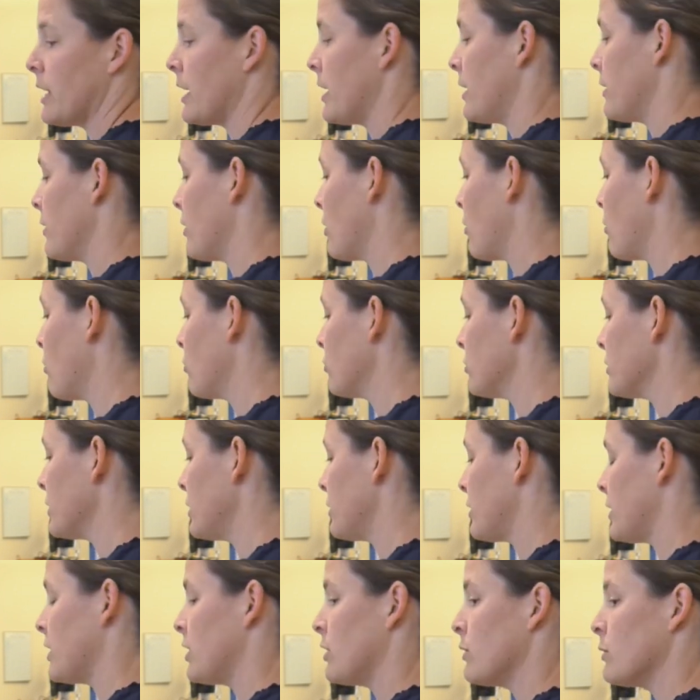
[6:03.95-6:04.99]
And the
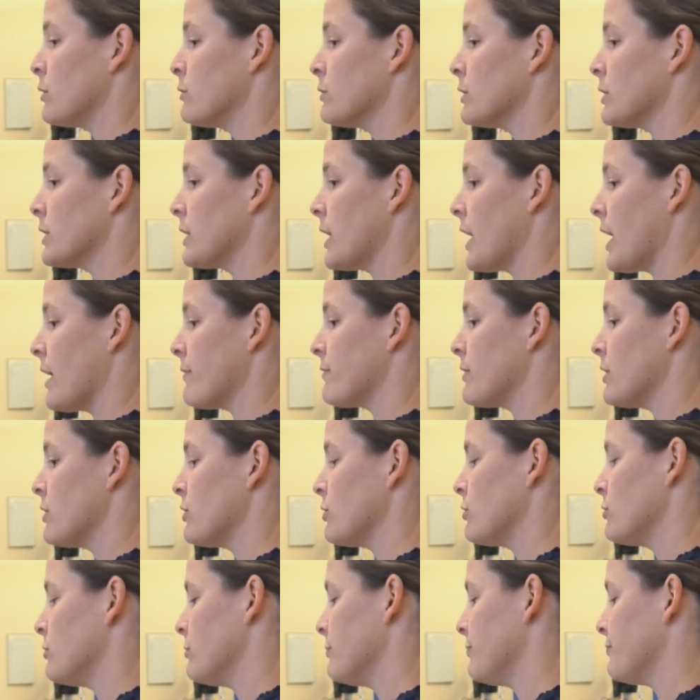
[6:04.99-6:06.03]
only thing you would really have to
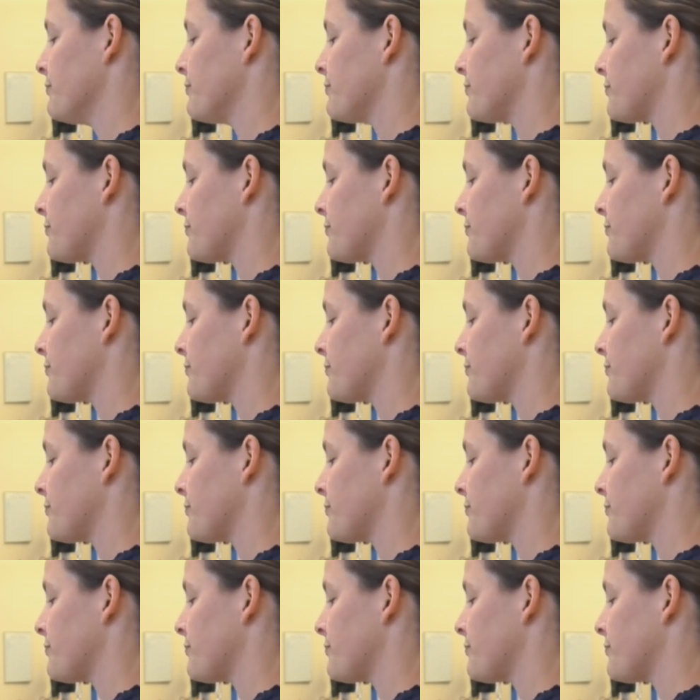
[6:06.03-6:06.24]
do